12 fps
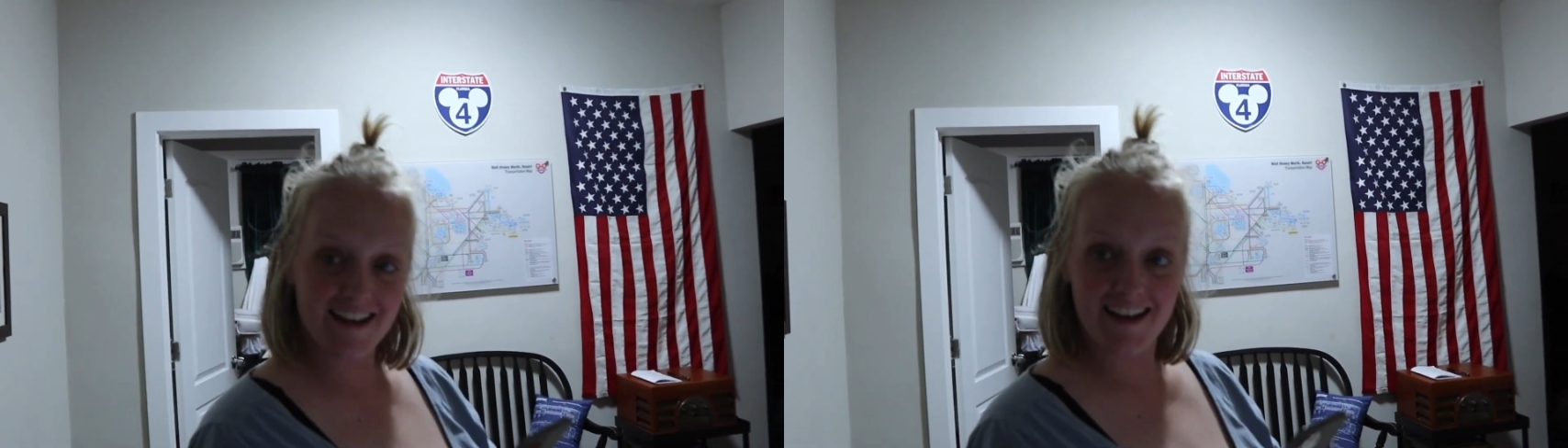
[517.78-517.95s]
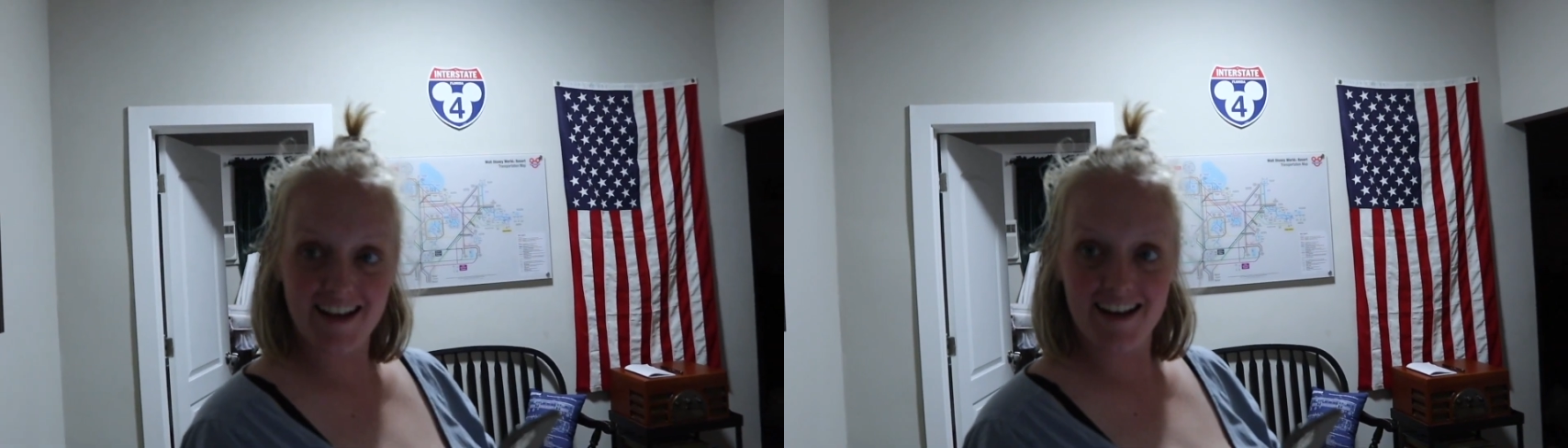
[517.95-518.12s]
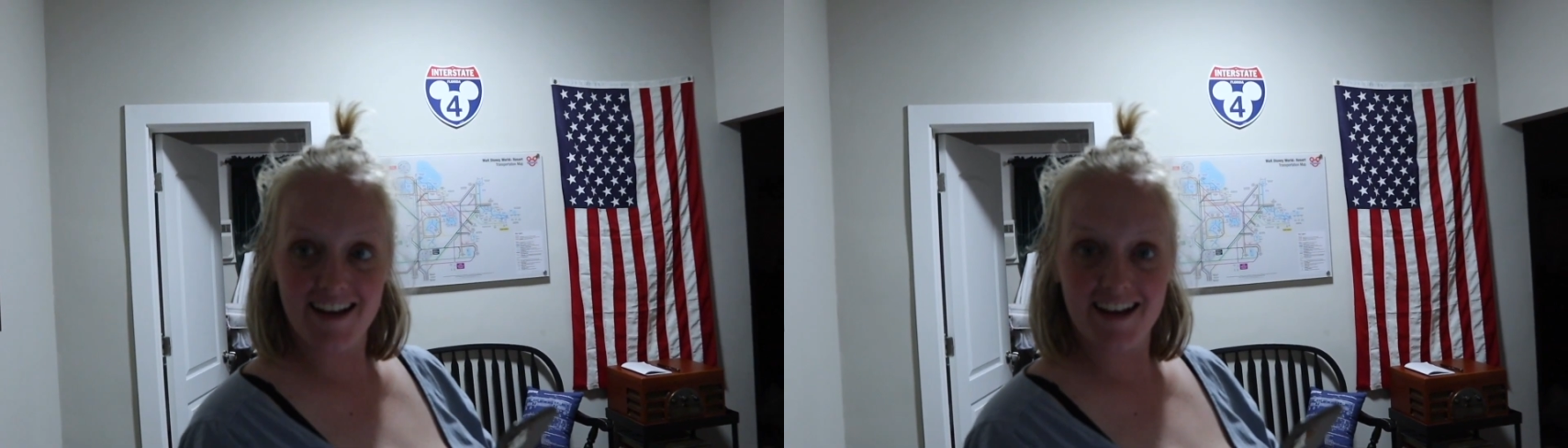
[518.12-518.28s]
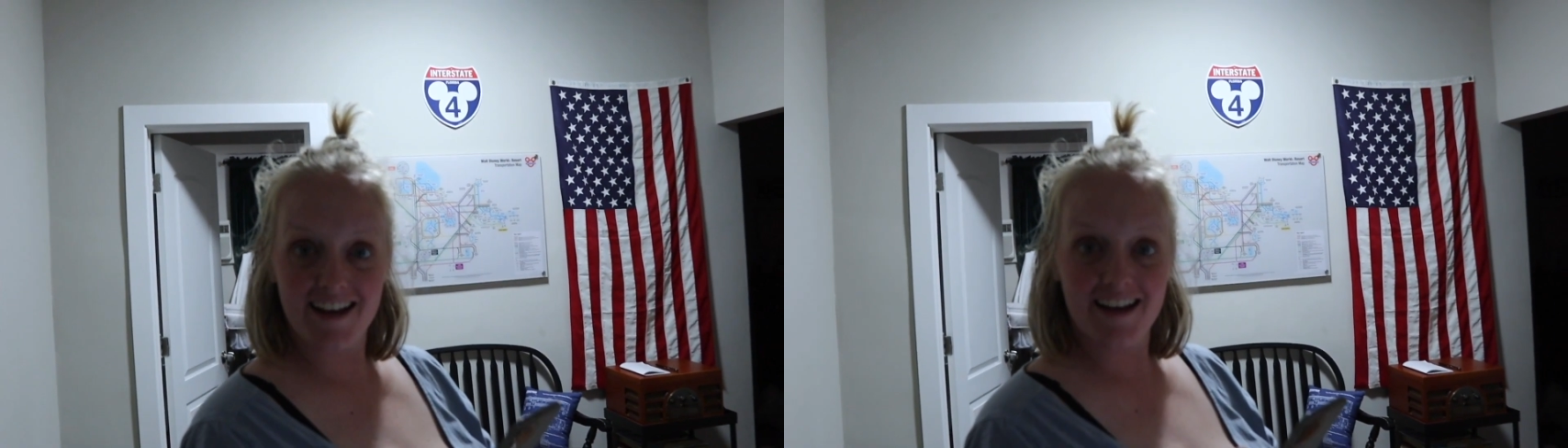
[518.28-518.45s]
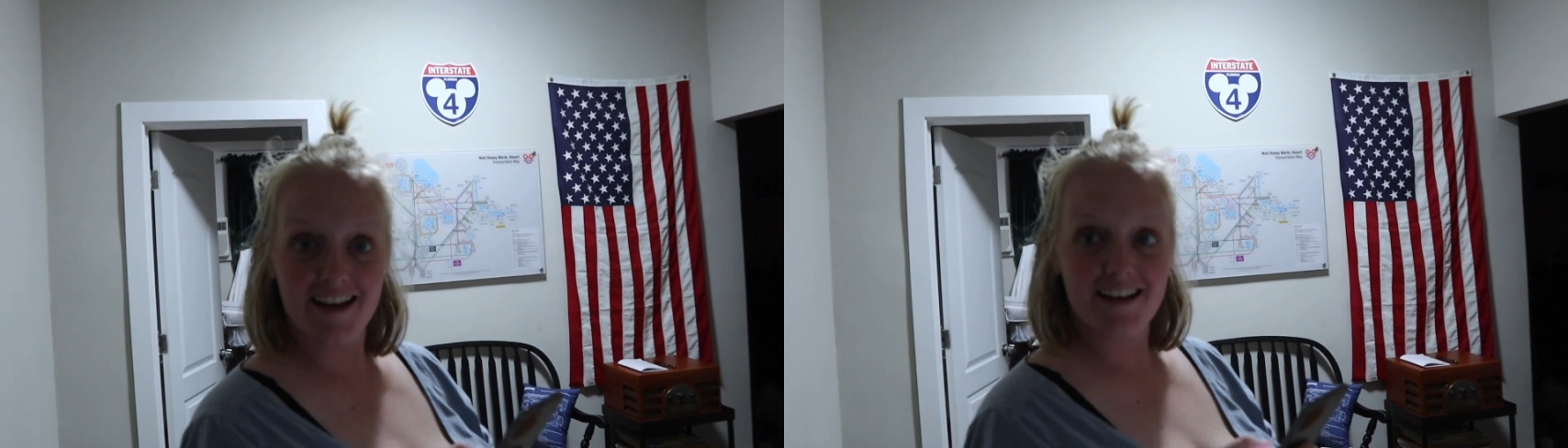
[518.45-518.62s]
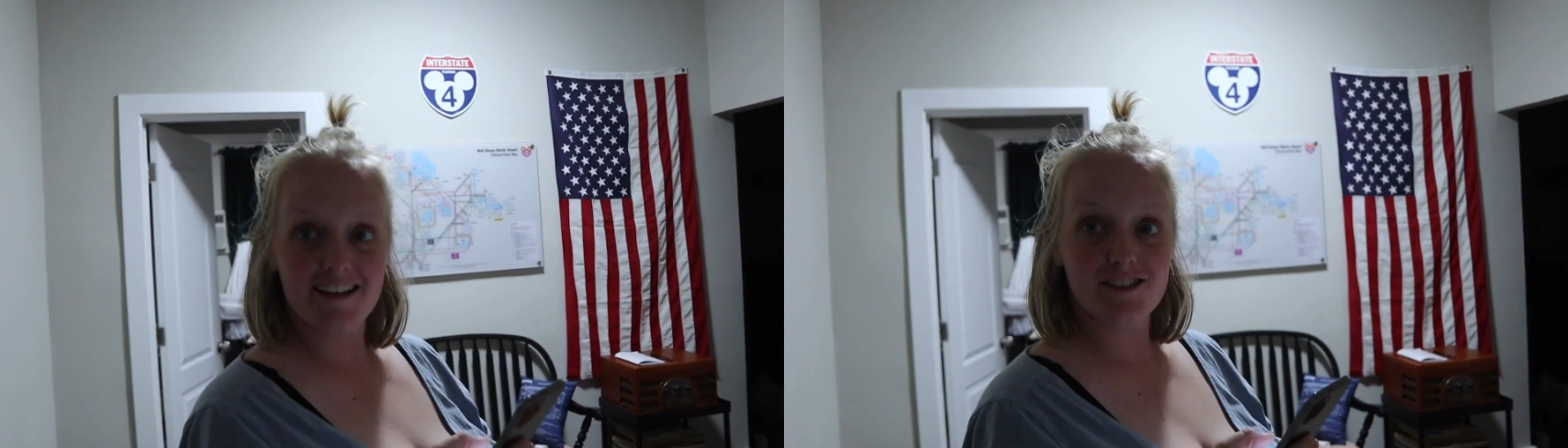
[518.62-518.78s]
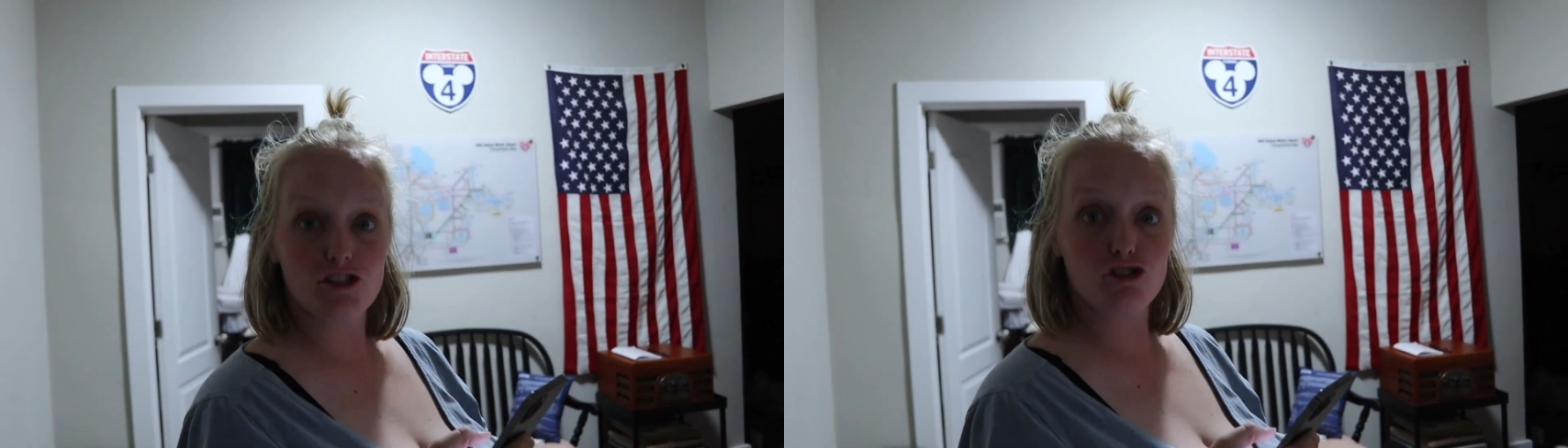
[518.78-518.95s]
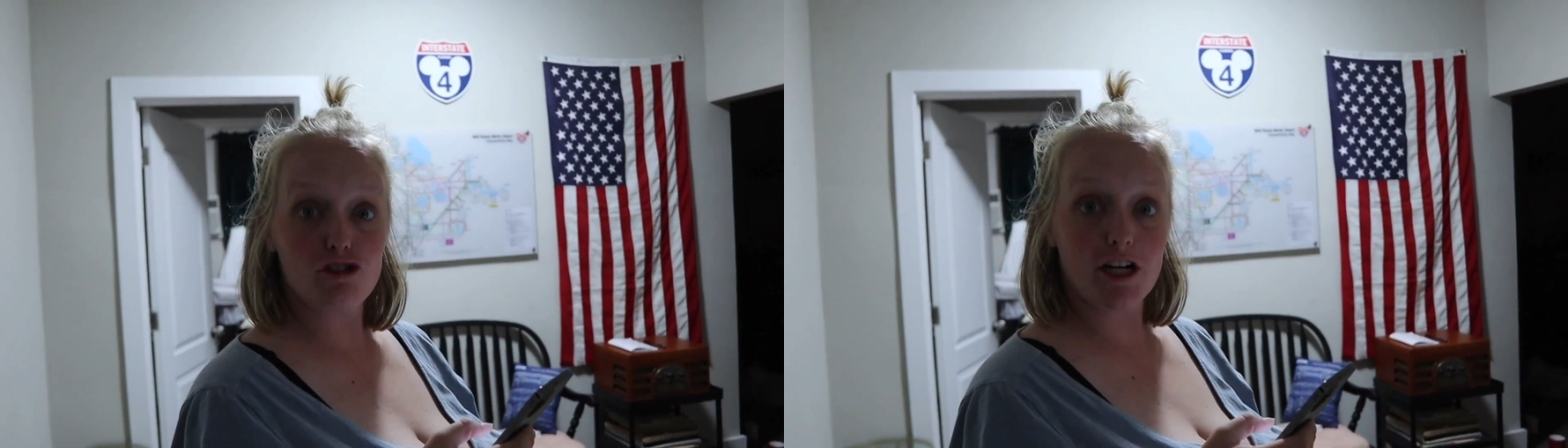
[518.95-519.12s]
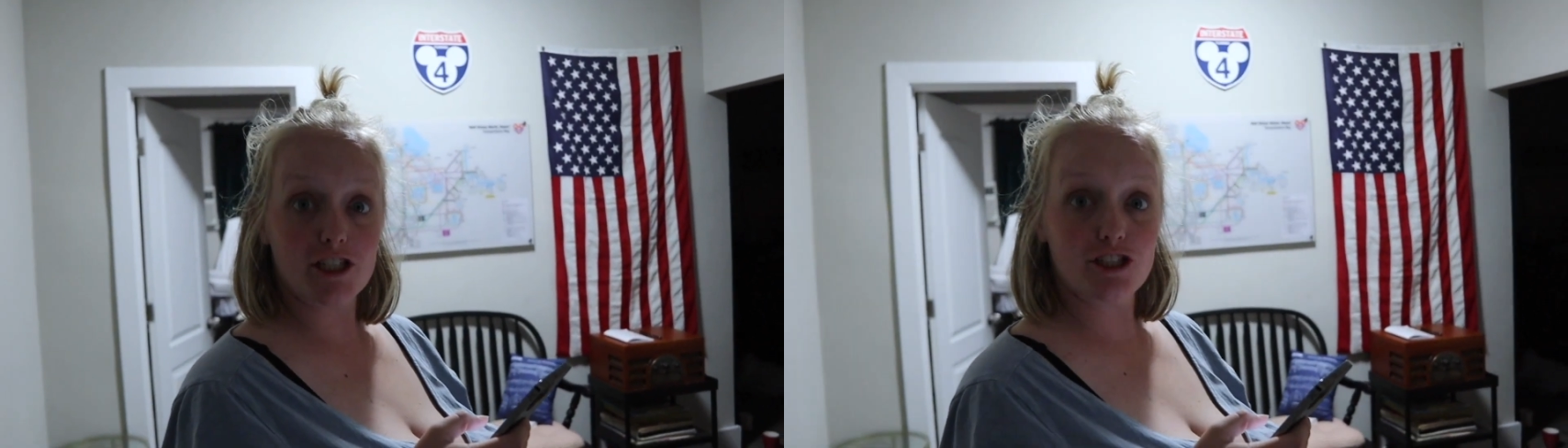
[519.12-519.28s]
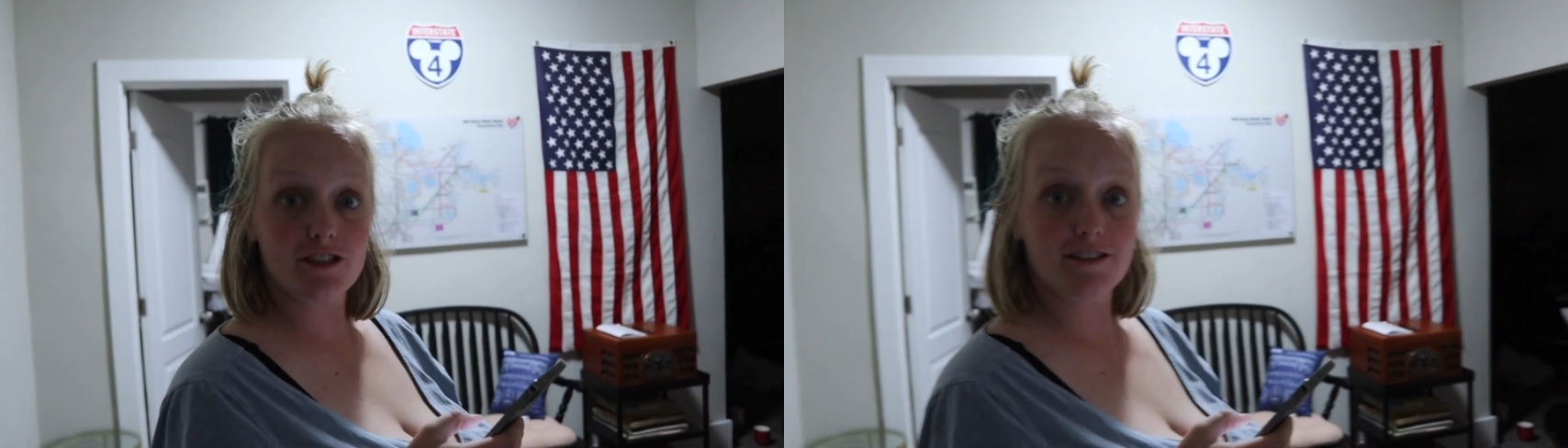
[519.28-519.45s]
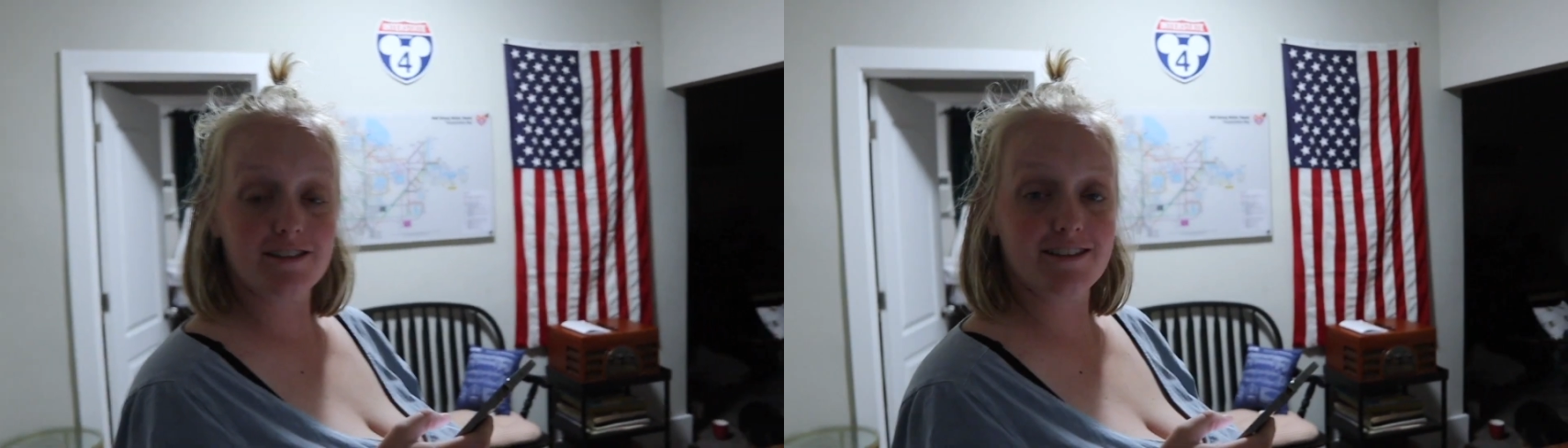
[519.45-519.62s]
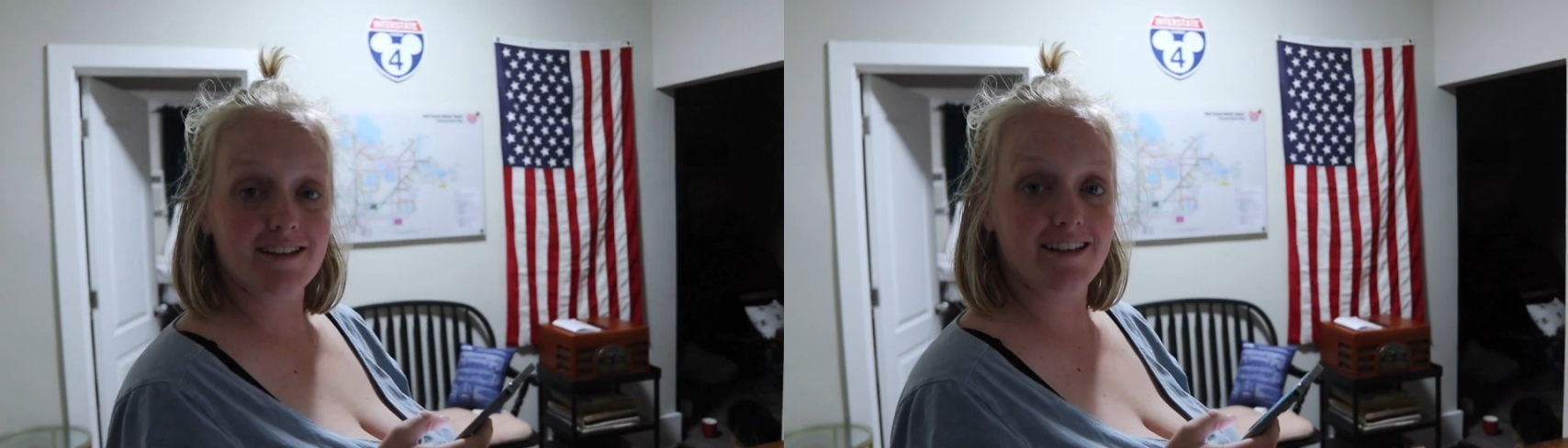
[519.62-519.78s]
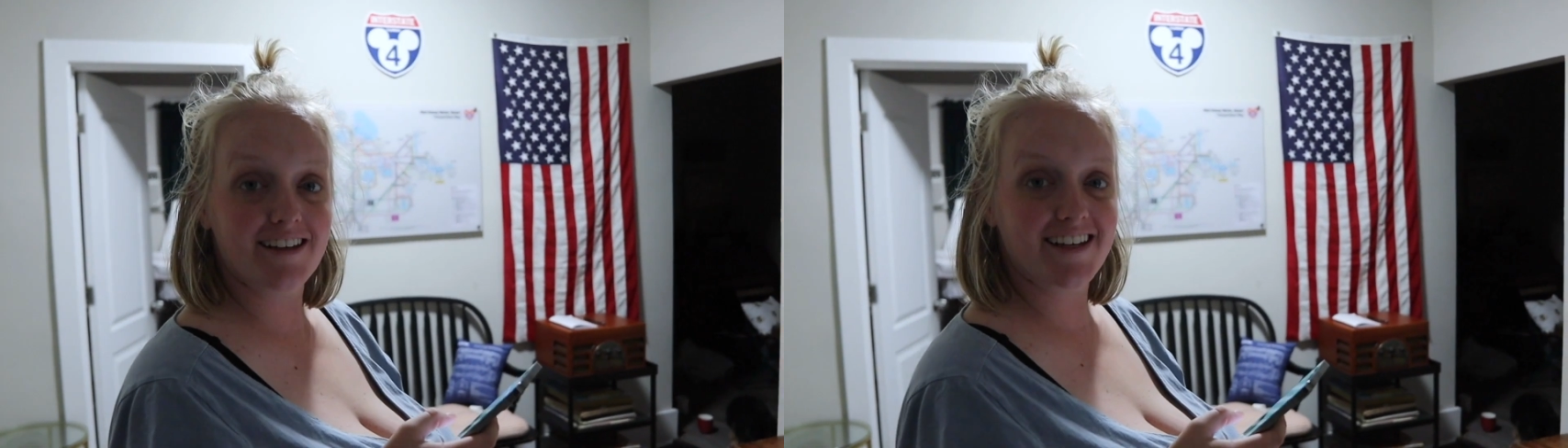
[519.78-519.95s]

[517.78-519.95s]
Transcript: What you doing? Stretches.